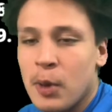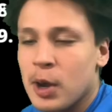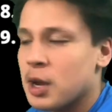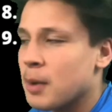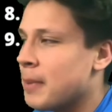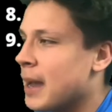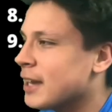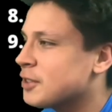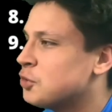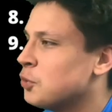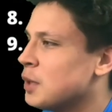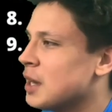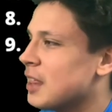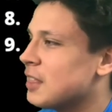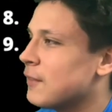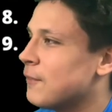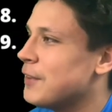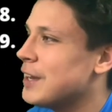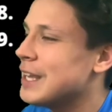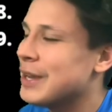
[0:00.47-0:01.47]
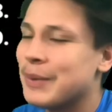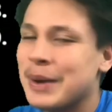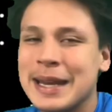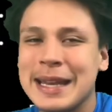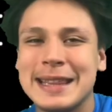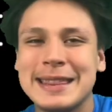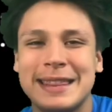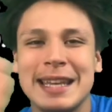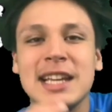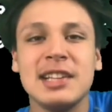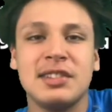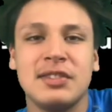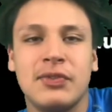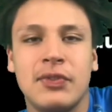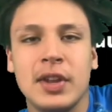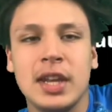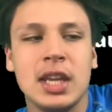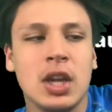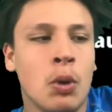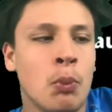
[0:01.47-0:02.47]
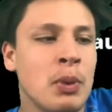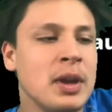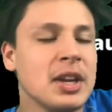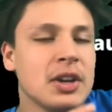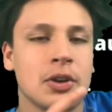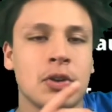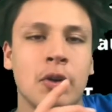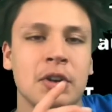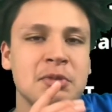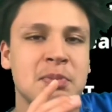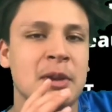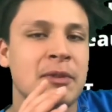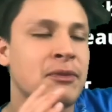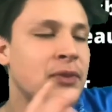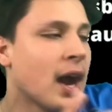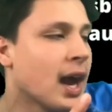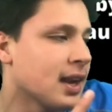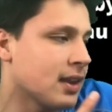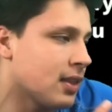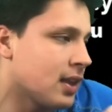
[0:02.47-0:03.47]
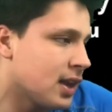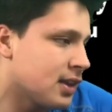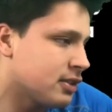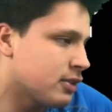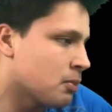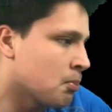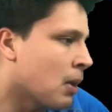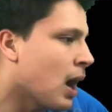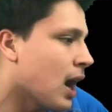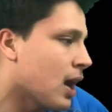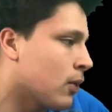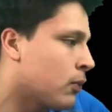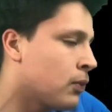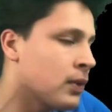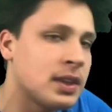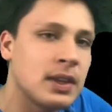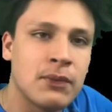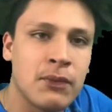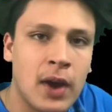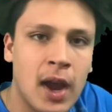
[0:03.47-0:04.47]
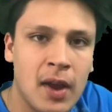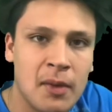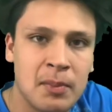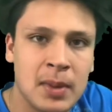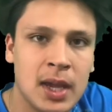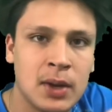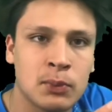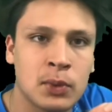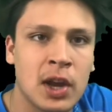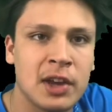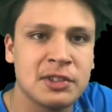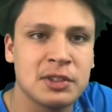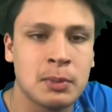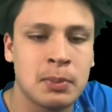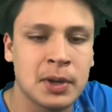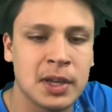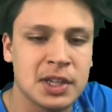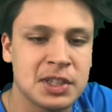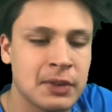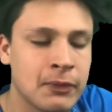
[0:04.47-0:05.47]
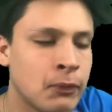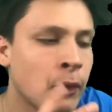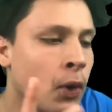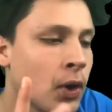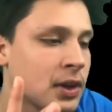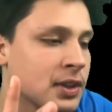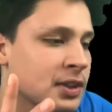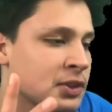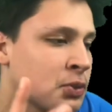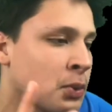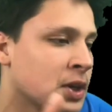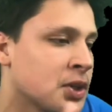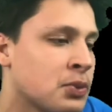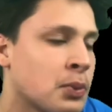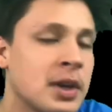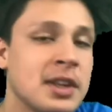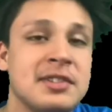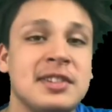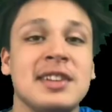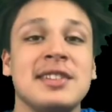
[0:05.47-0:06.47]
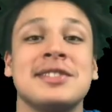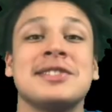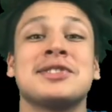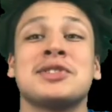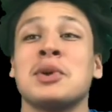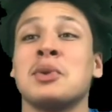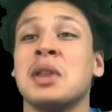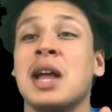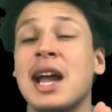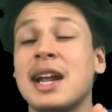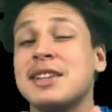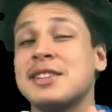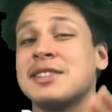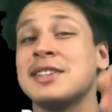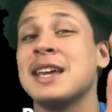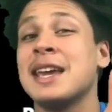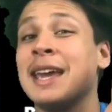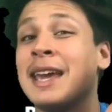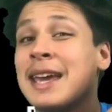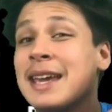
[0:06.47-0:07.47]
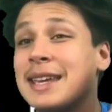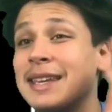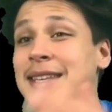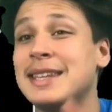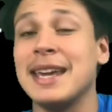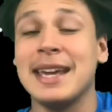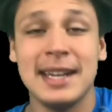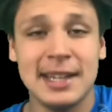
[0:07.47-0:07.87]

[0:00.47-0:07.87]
Welcome back to another video, and in this video, we are going to be finalizing my 55-man roster prediction for the 2020 season, so let's get it